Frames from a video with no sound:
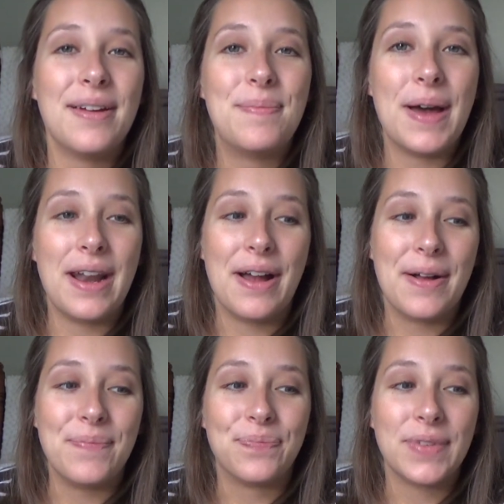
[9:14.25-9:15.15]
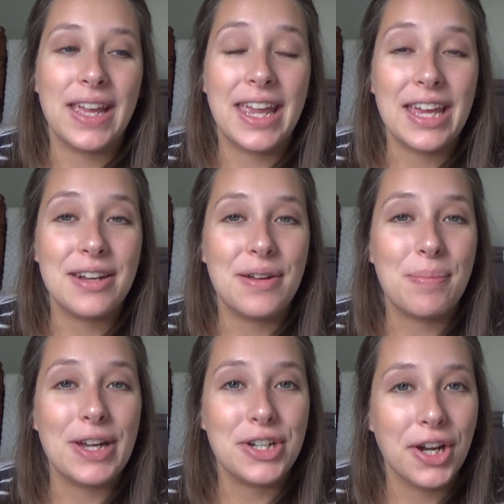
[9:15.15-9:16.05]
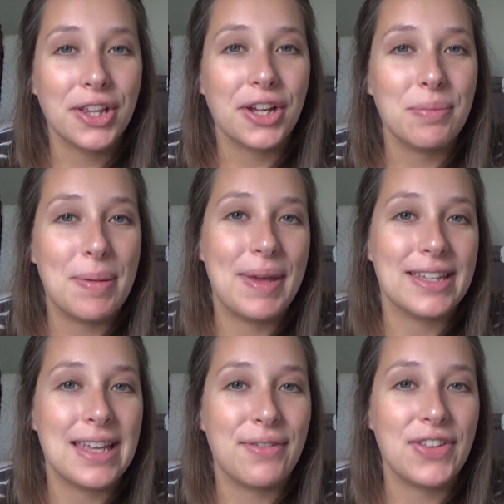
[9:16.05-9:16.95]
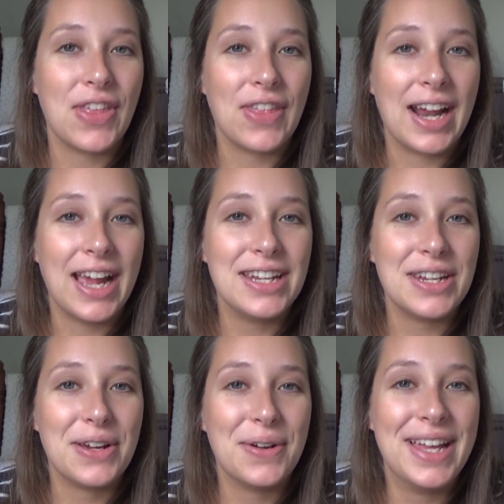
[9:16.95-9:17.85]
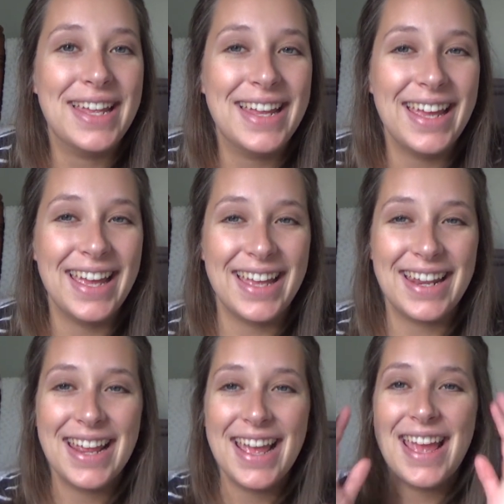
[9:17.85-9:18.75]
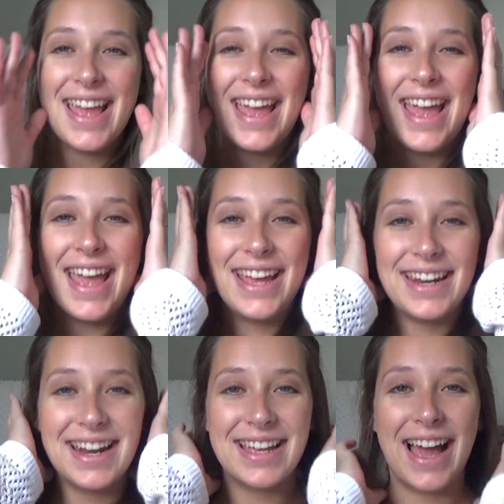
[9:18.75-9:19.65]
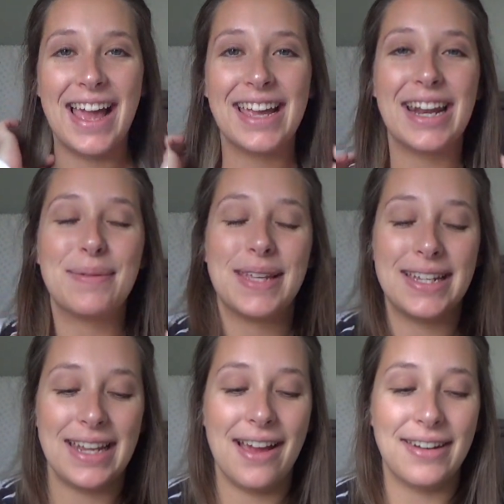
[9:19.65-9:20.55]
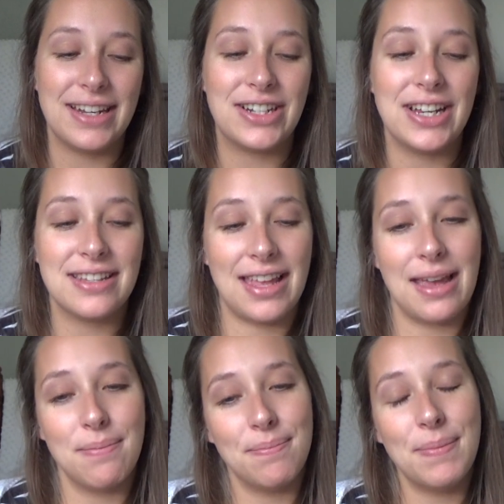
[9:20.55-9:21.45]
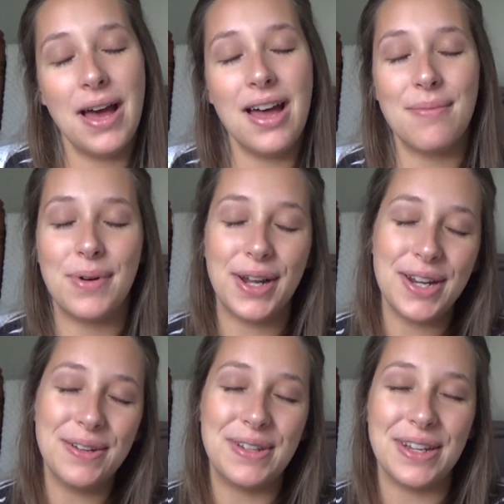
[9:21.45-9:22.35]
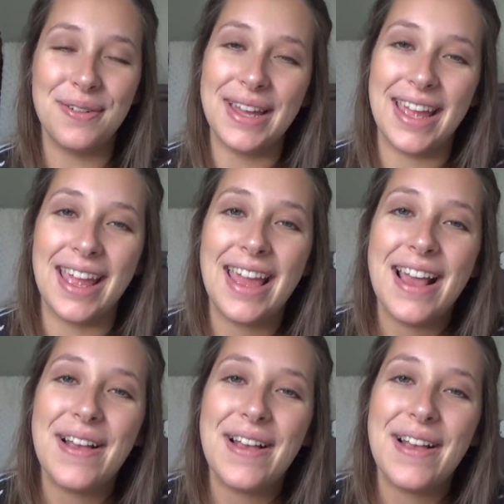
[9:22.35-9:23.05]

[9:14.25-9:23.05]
But again, my toddler mimics everything that I do. And I get upside down and she's like, Mom, what are you doing?